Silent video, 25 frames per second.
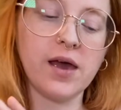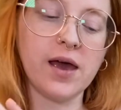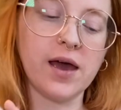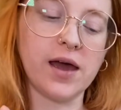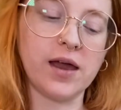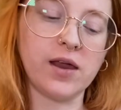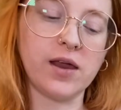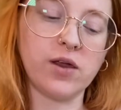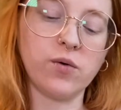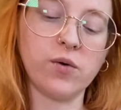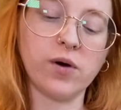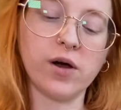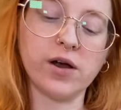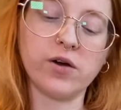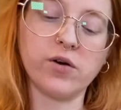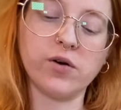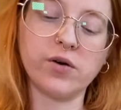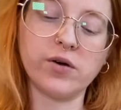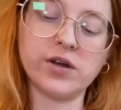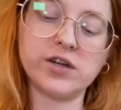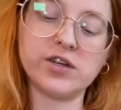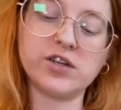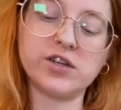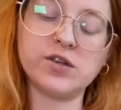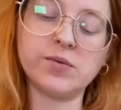And you are
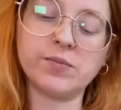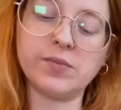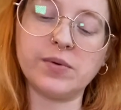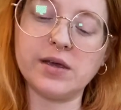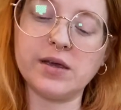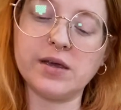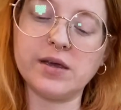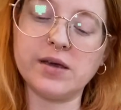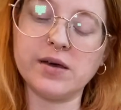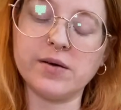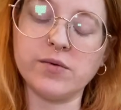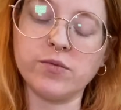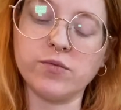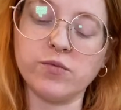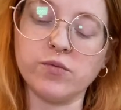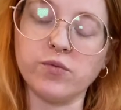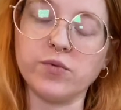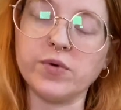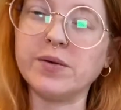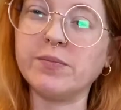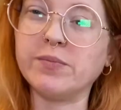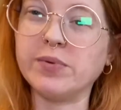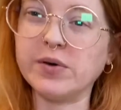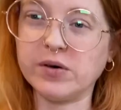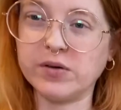going to be
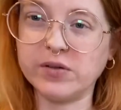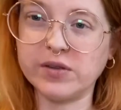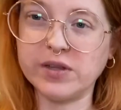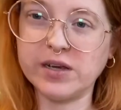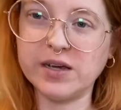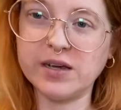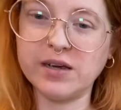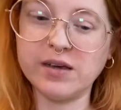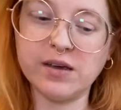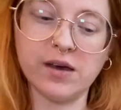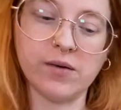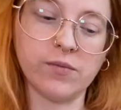rebuilding.